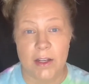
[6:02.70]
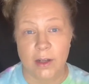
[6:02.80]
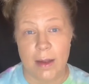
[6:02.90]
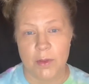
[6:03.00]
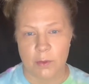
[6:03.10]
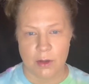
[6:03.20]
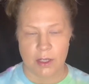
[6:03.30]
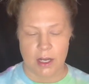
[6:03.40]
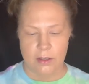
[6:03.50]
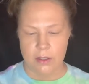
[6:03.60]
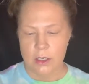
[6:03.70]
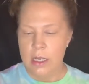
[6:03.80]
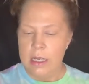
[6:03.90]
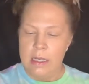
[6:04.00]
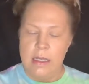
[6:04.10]
grabbed the wrong color.
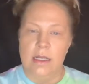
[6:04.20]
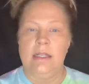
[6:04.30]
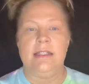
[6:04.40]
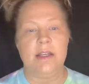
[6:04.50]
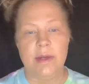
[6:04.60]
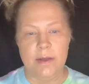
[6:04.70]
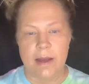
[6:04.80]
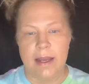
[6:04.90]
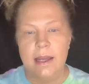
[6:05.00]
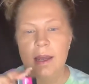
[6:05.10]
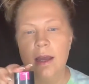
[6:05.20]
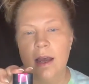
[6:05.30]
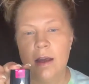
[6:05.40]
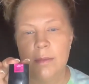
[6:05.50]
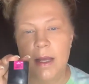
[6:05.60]
So anyway,
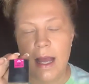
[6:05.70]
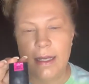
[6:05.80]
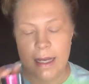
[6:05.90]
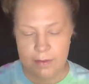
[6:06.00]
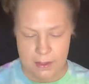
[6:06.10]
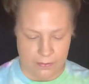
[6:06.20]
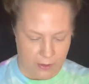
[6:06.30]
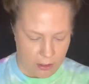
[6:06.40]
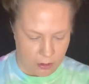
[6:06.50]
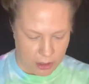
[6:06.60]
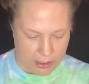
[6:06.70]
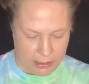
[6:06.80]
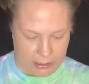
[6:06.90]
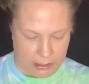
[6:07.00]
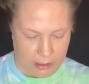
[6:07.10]
I got the
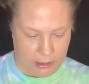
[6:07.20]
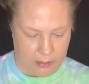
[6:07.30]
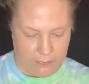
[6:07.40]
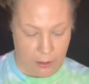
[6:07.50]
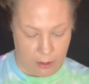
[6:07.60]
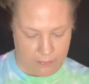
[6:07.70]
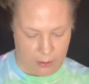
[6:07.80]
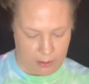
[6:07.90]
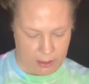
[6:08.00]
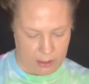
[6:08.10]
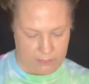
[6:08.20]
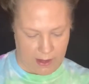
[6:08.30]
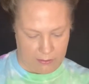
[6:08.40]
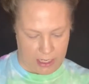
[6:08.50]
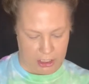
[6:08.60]
Photo Focus
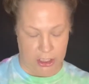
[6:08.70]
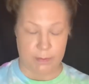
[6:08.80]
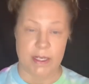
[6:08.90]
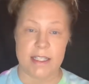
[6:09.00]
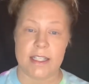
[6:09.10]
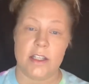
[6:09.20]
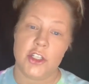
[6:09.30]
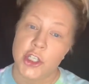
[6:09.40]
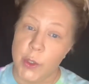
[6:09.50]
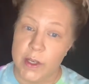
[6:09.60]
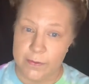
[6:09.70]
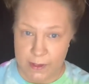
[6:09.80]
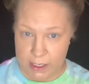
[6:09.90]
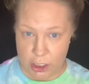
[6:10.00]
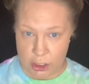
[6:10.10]
foundation, but it's in the dewy
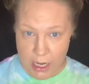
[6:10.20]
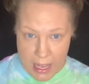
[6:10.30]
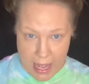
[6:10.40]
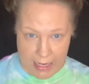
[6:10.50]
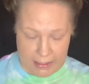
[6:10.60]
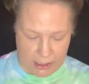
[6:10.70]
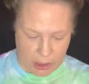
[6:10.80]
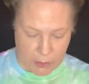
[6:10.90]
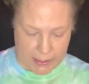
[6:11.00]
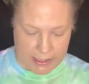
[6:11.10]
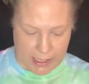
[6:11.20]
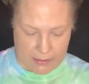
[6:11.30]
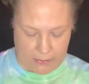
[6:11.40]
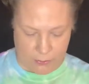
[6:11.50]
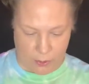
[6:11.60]
finish. I get the dewy
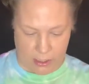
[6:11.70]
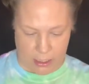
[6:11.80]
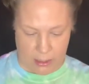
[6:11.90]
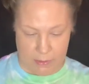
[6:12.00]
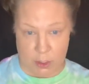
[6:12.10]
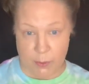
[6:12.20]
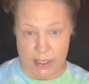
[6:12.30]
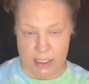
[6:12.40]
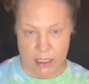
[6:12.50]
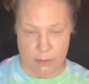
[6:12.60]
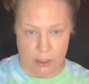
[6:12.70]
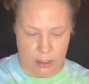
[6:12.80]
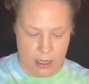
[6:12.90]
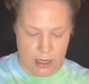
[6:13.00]
kind for the spring summer,